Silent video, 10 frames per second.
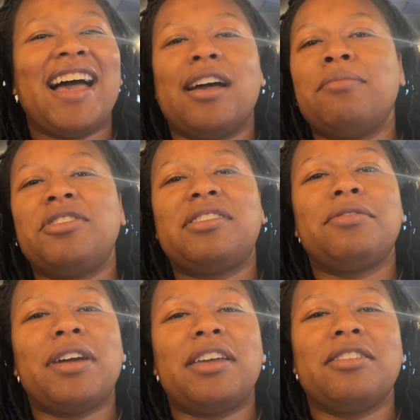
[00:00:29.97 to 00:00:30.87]
I'm just a
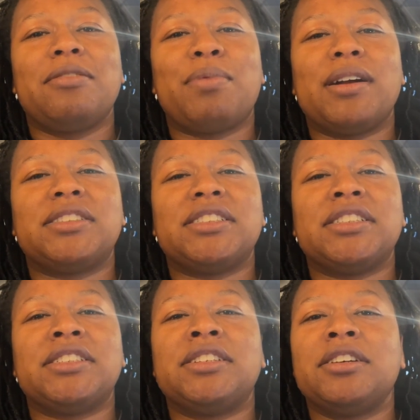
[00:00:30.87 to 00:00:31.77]
regular
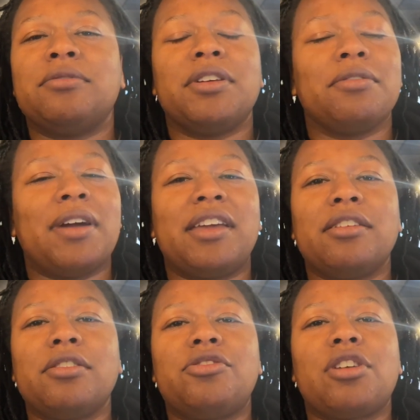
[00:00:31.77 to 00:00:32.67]
person with a
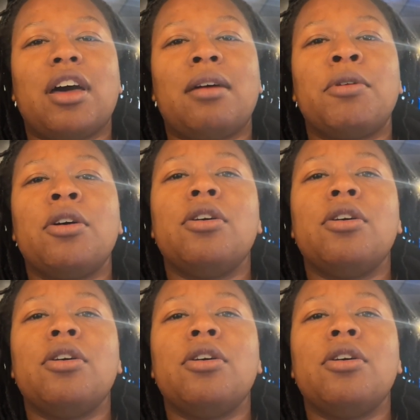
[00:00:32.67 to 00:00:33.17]
regular job